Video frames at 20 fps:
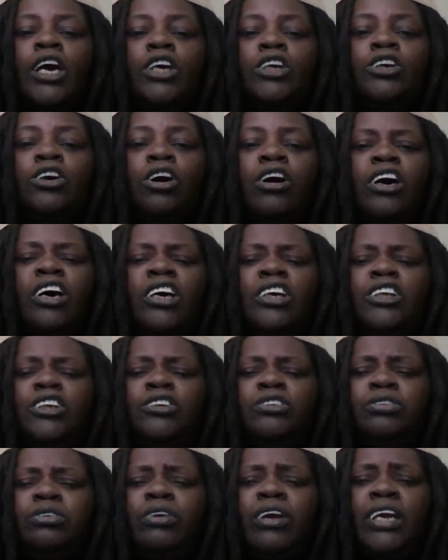Your
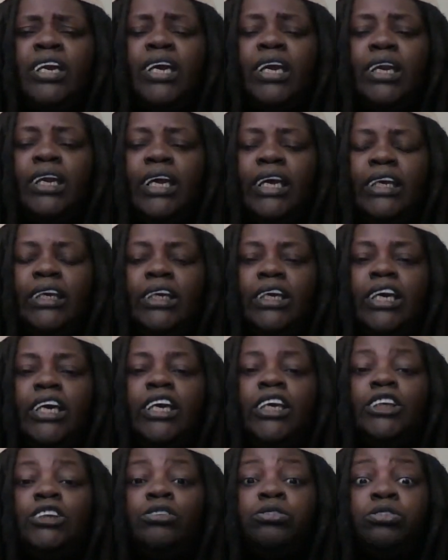adrenaline
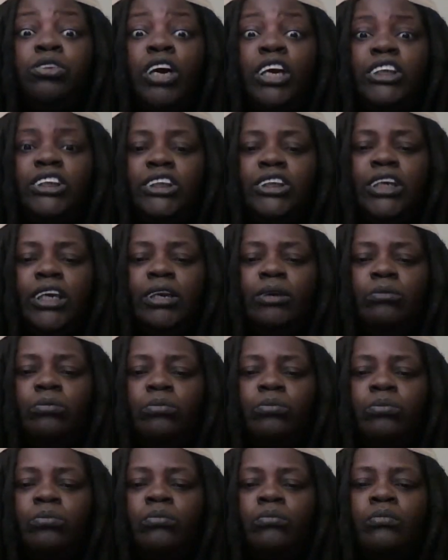is rushing
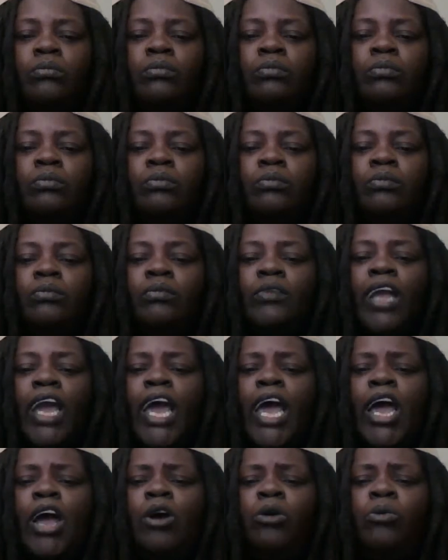
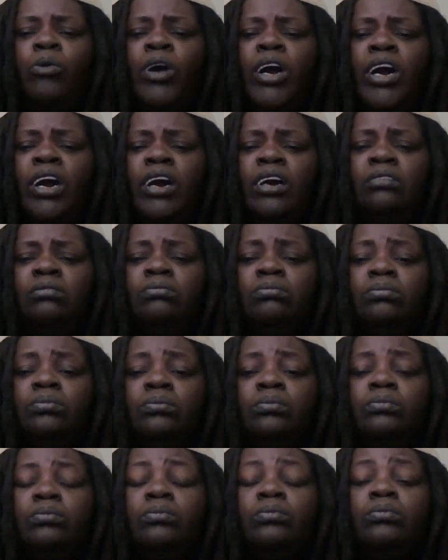and
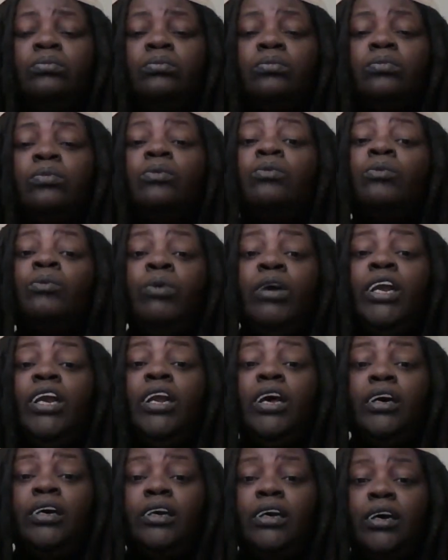we
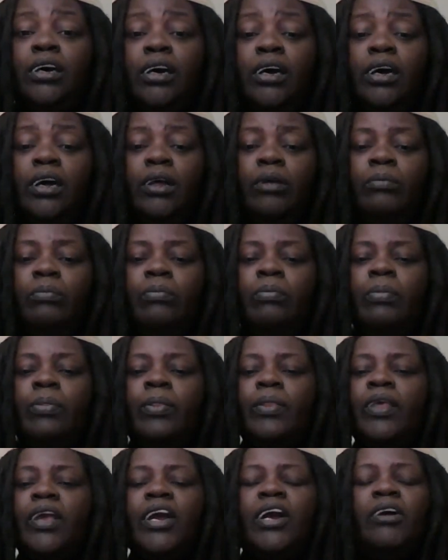look good.
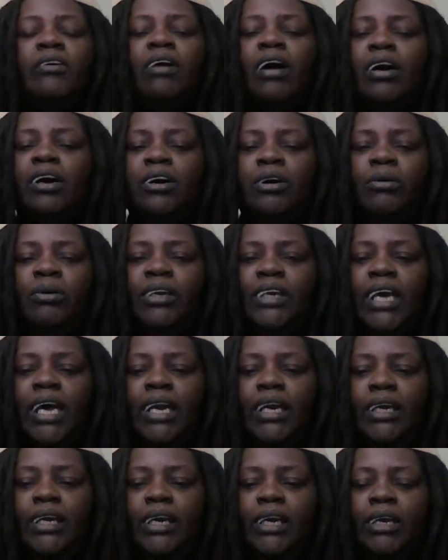Here I go with
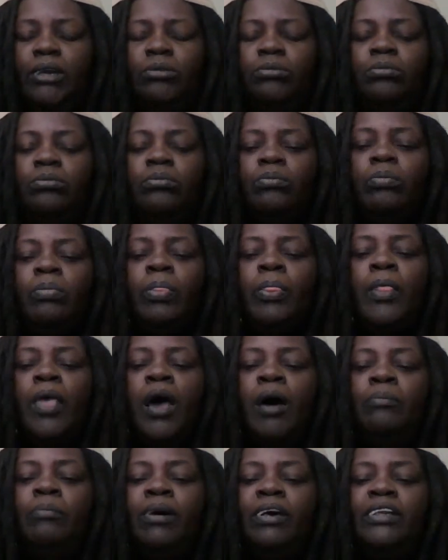that again.
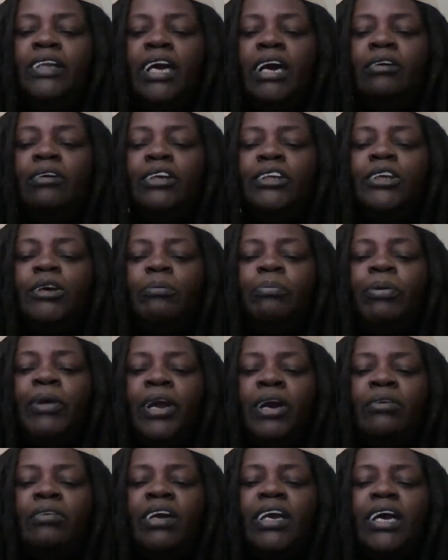But there is a
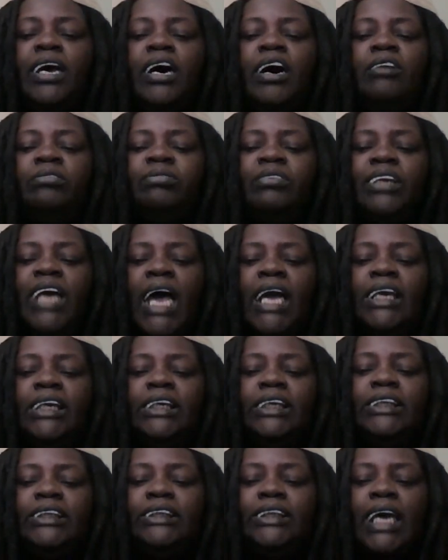period of
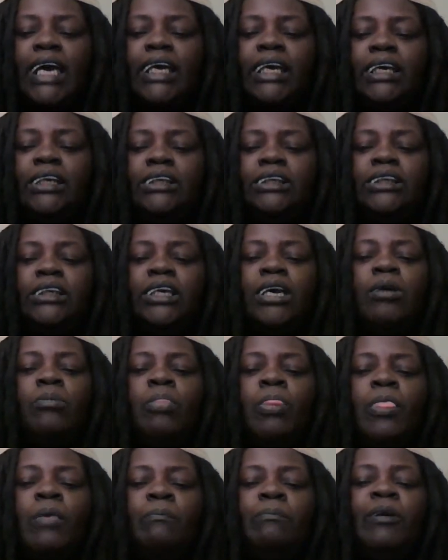90 seconds
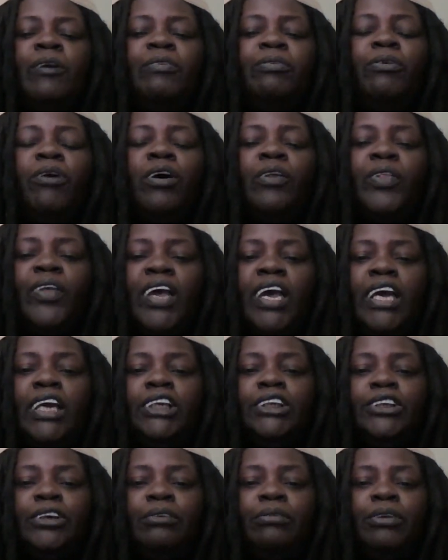before the
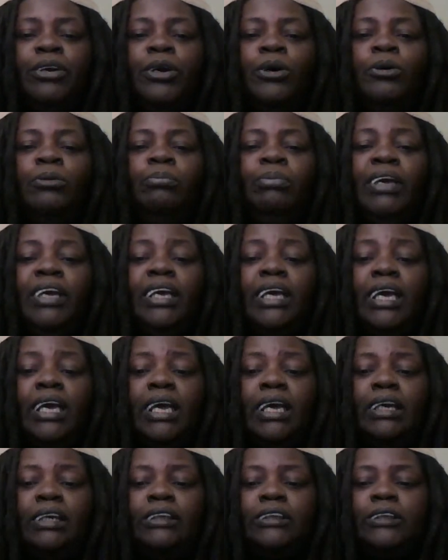interview
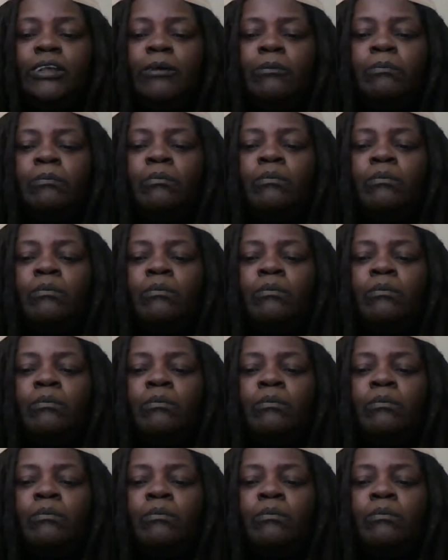begins.